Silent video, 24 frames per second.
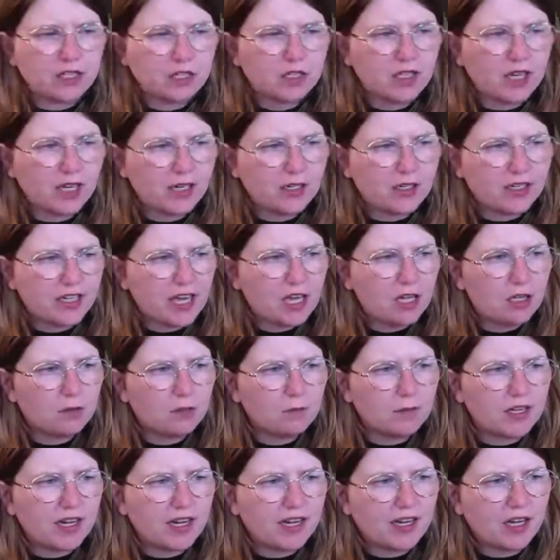kind of gal.
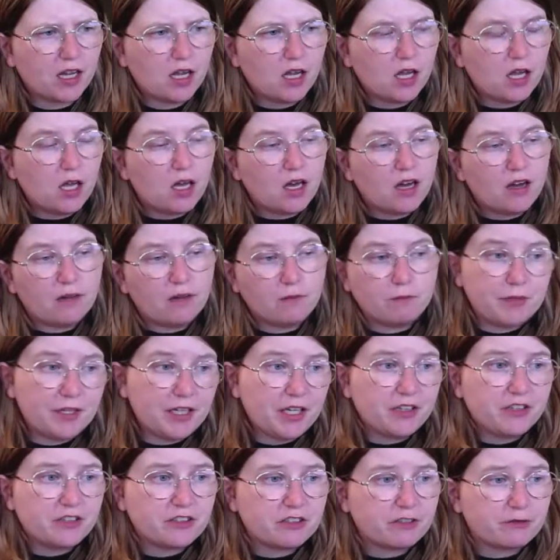But
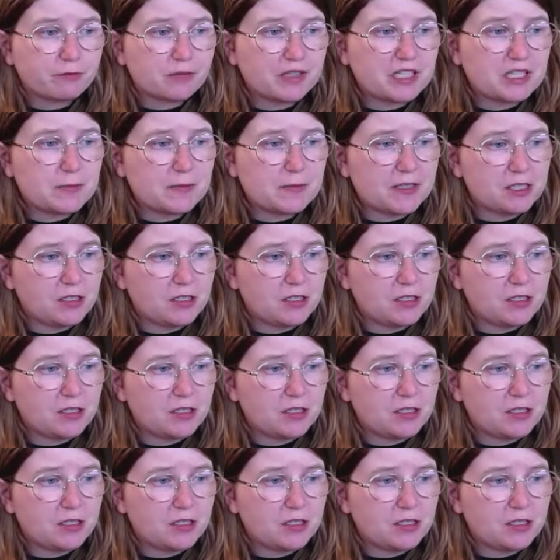because of my special